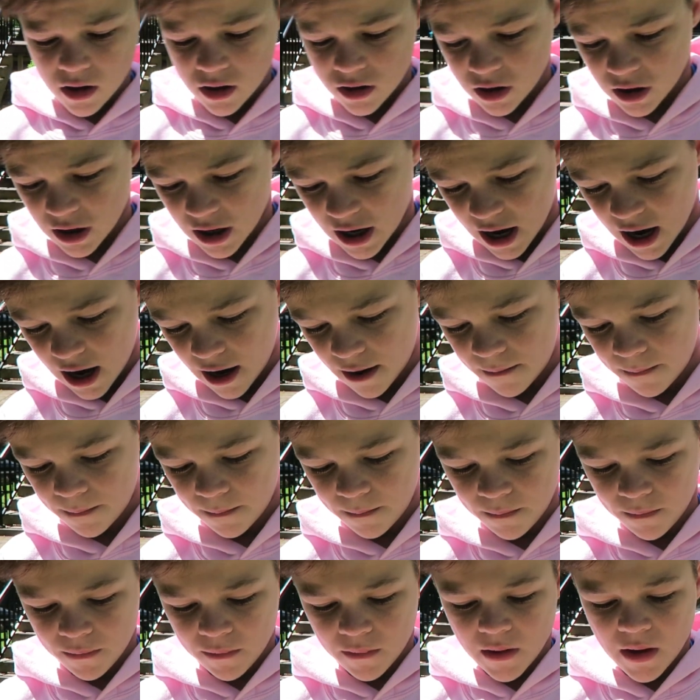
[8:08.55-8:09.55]
So yeah.
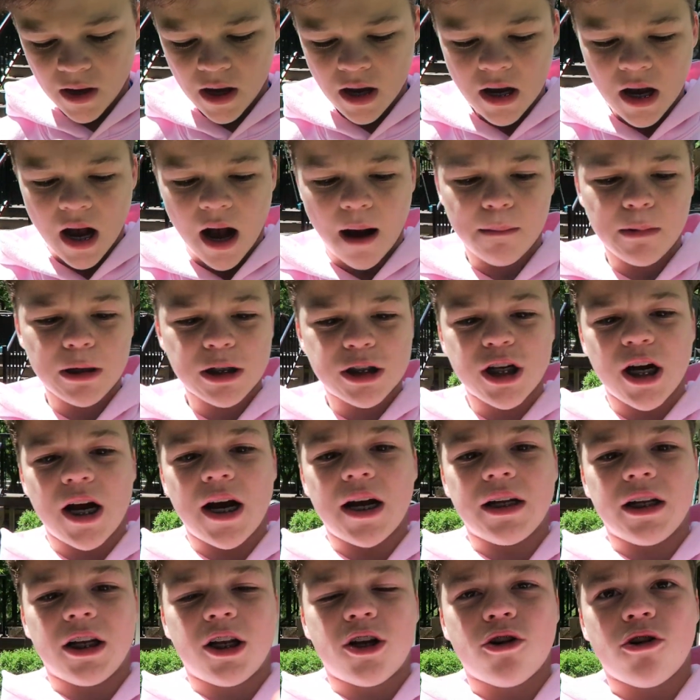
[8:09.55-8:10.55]
I'm gonna
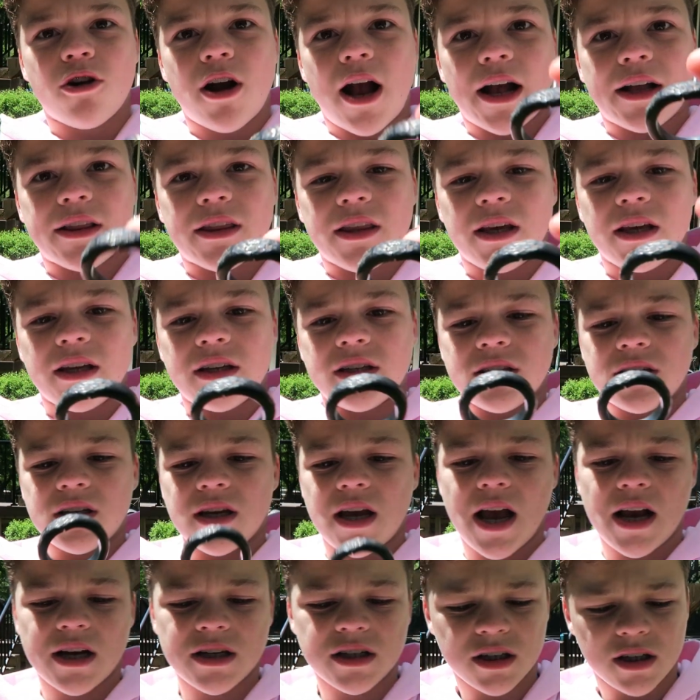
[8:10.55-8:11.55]
try and crack this.
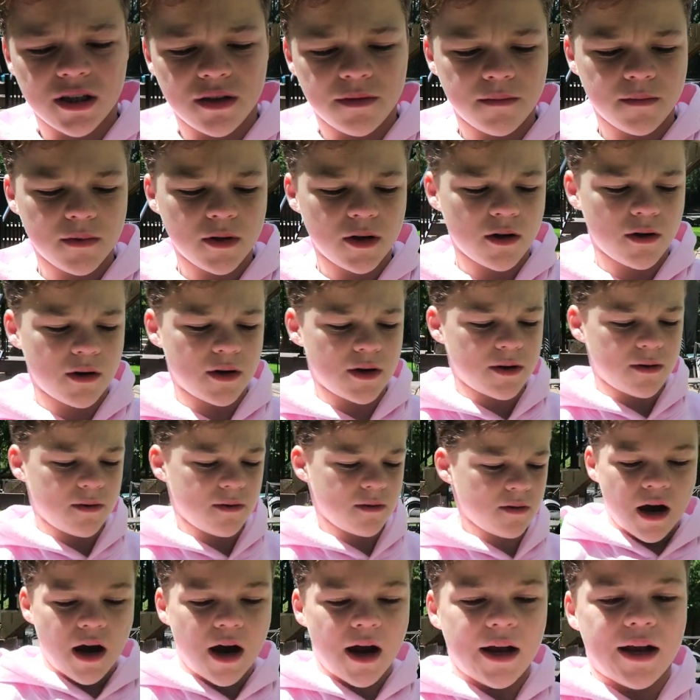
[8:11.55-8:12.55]
Actually, you know what?
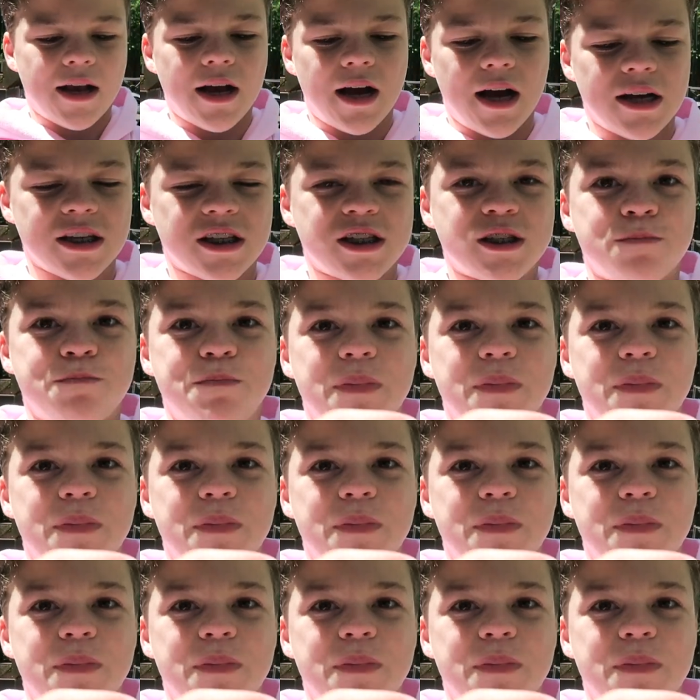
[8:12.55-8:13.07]
All right, guys,